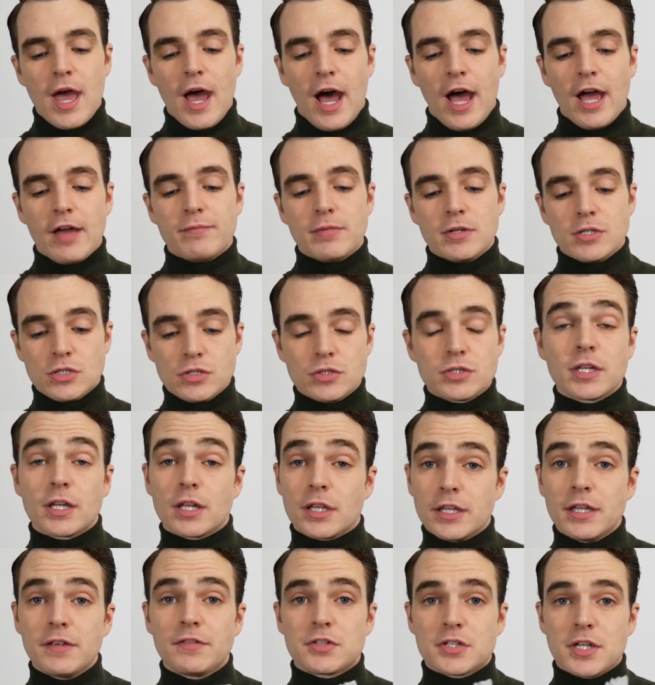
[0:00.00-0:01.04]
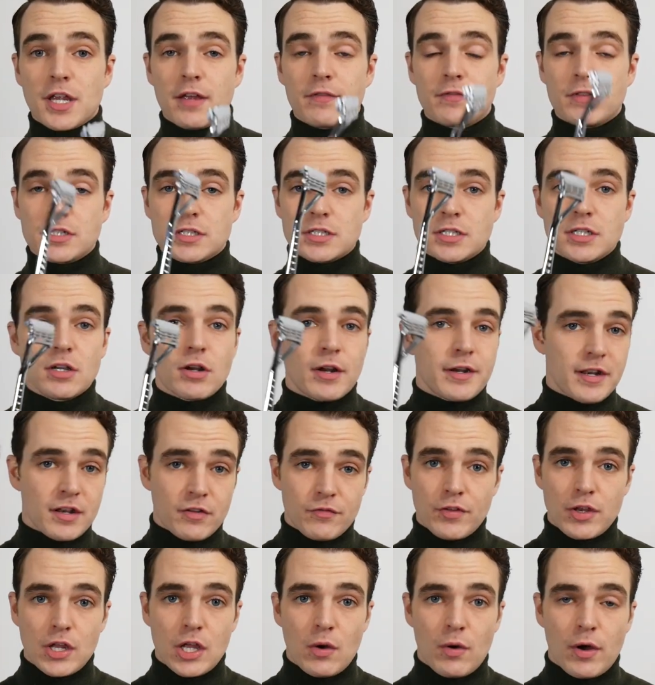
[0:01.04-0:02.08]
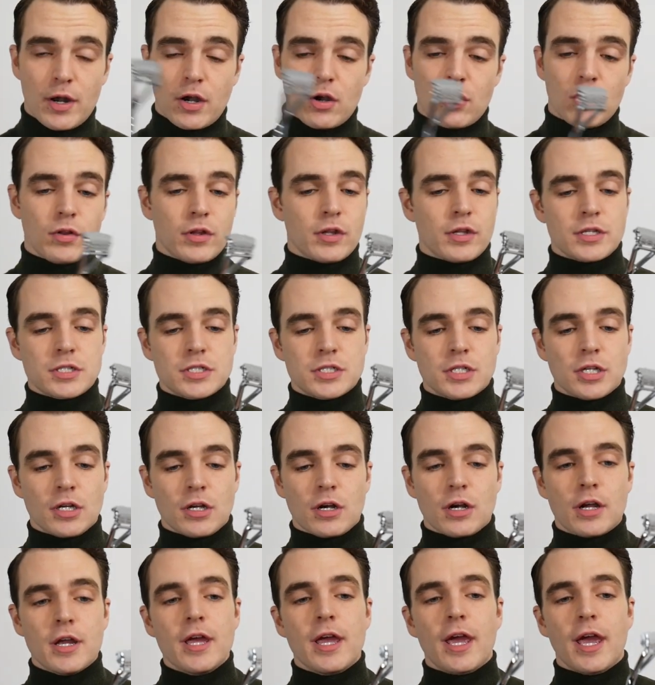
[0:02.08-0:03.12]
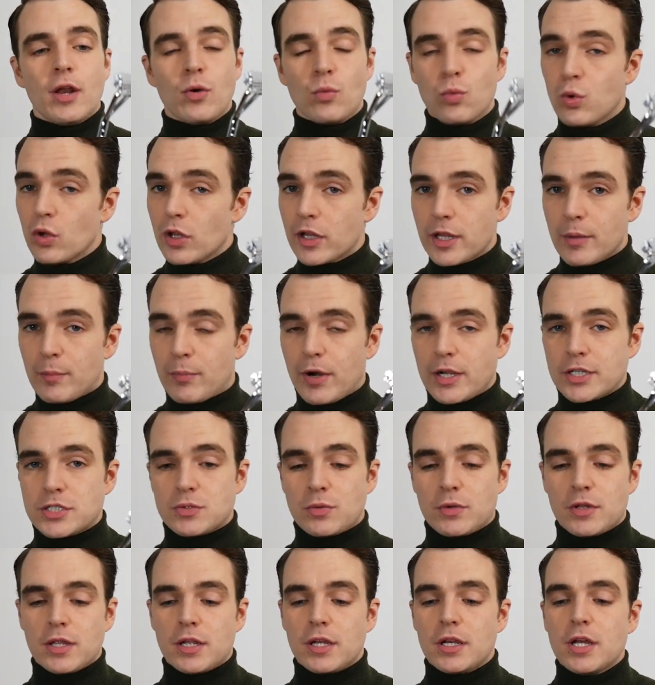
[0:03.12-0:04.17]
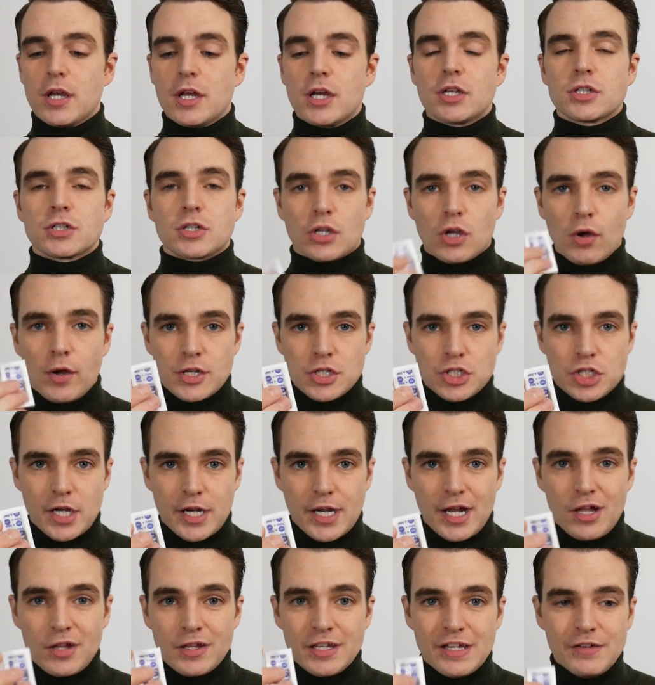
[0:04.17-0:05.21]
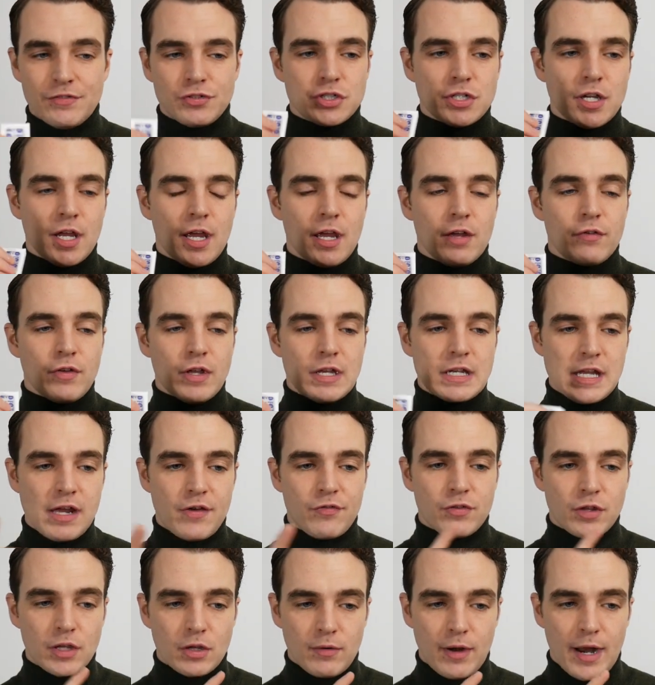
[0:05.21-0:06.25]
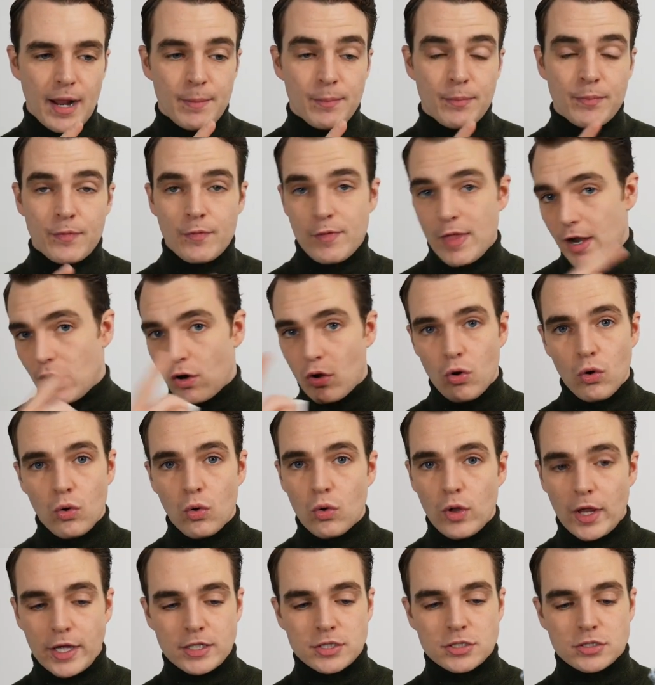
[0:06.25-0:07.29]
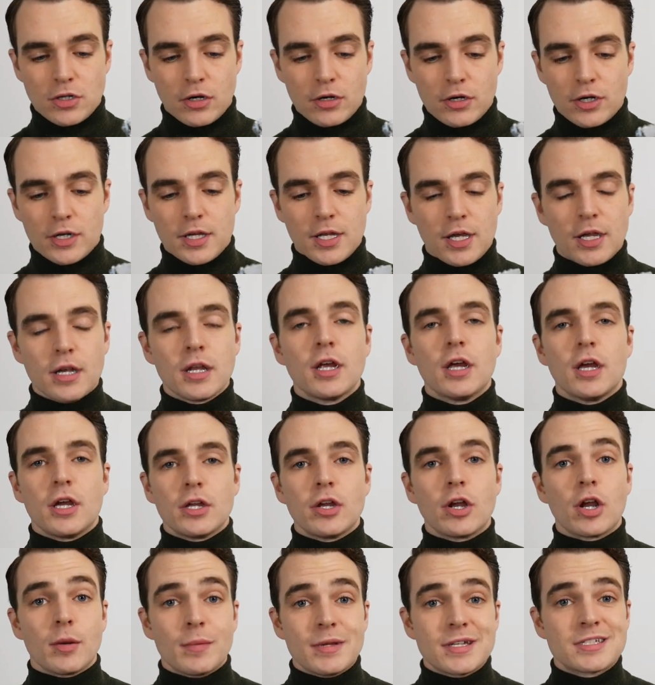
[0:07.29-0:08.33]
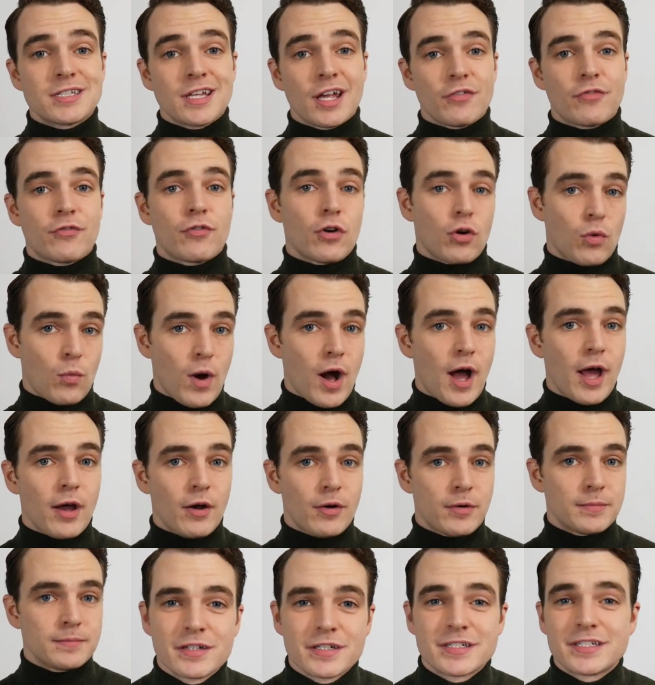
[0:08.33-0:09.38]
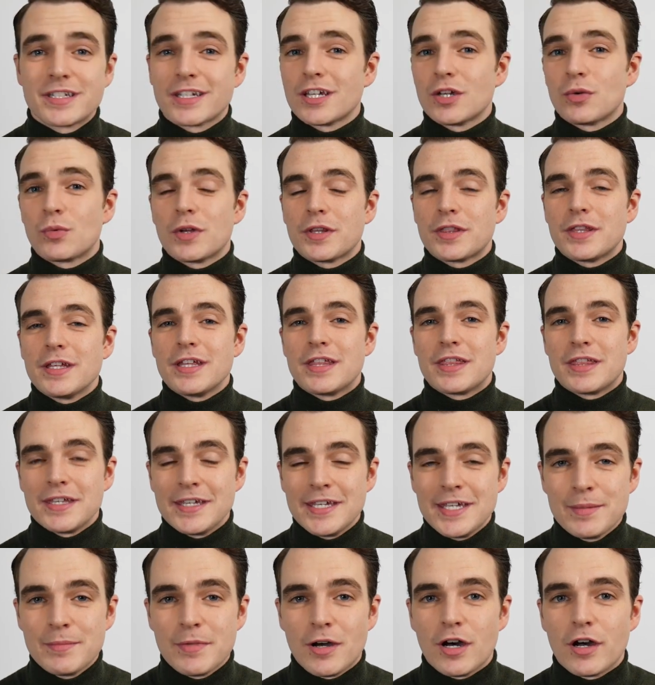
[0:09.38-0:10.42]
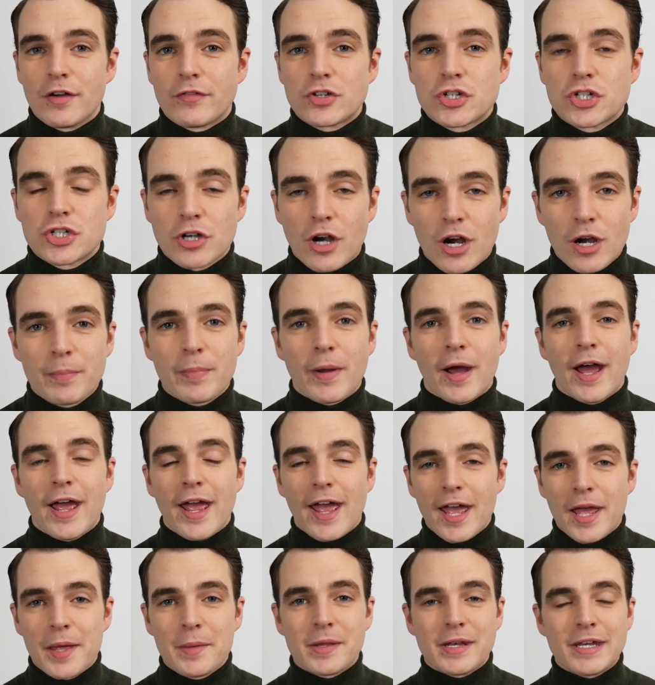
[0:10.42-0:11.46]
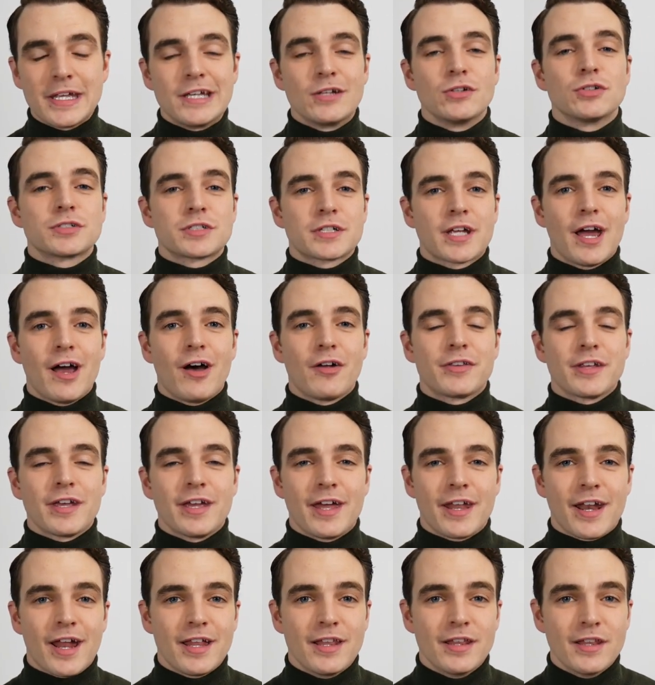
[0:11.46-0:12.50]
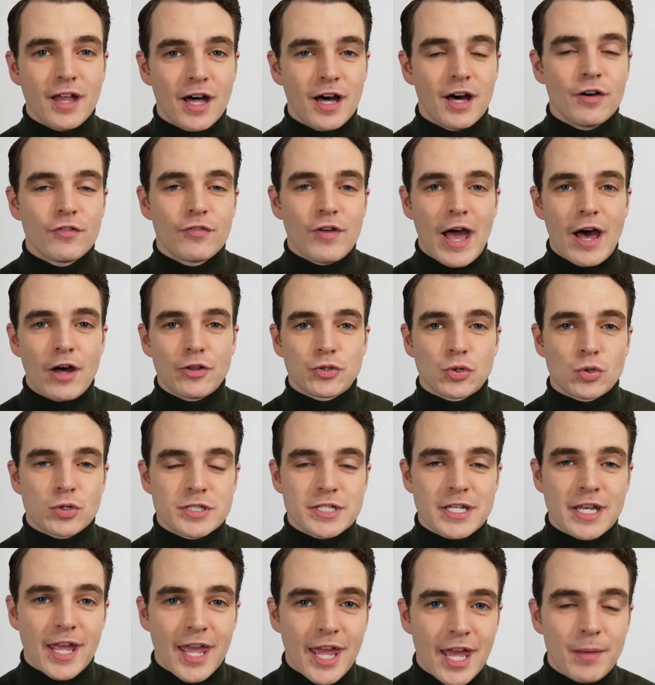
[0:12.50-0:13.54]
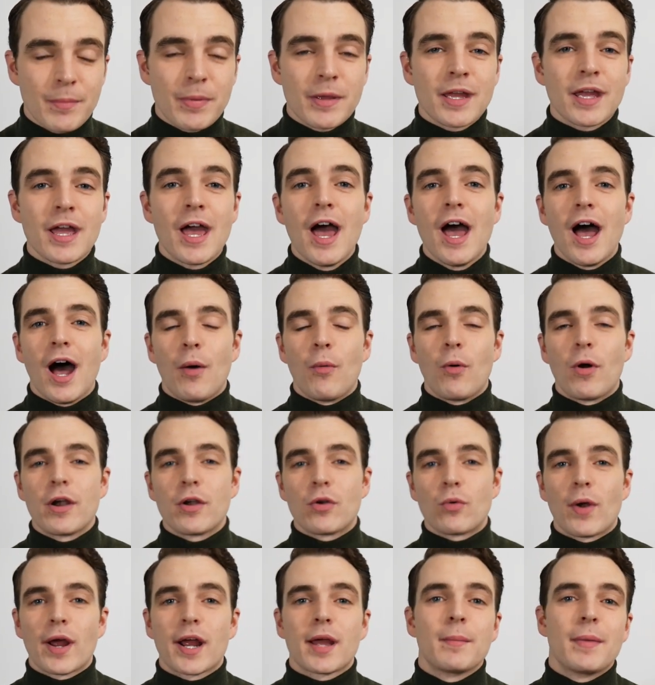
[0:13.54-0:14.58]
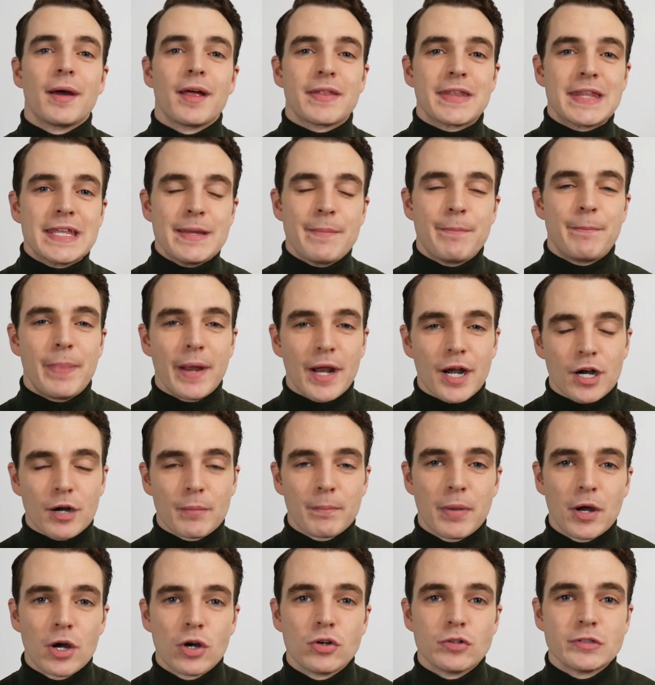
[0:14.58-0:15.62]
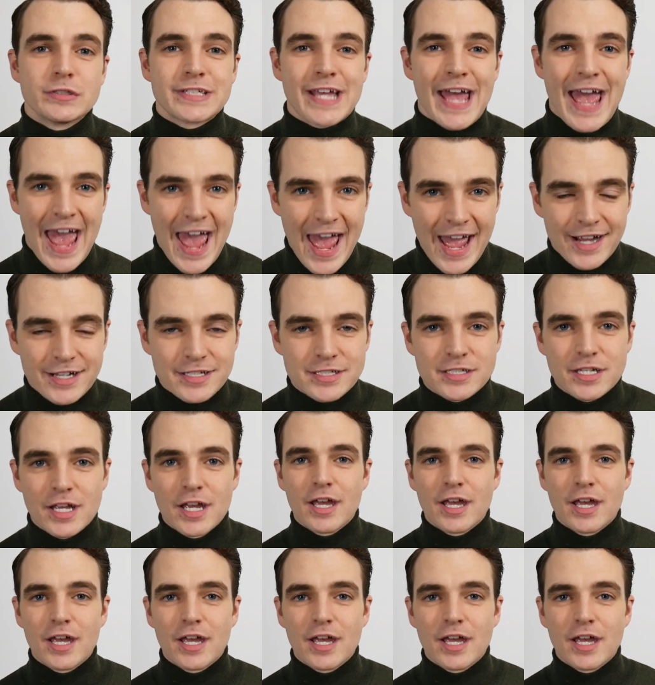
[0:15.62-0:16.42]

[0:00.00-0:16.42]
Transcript: I've been using Leaf Shave this year. I did a video on it earlier this year and really impressed with it. So go ahead and check out Leaf Shave and definitely grab that whole like starter kit. You're gonna be set for a while. Sticking with the theme of sharp, I am an Eagle Scout and I love outdoors and camping. I wanted to recommend the Barebones axe.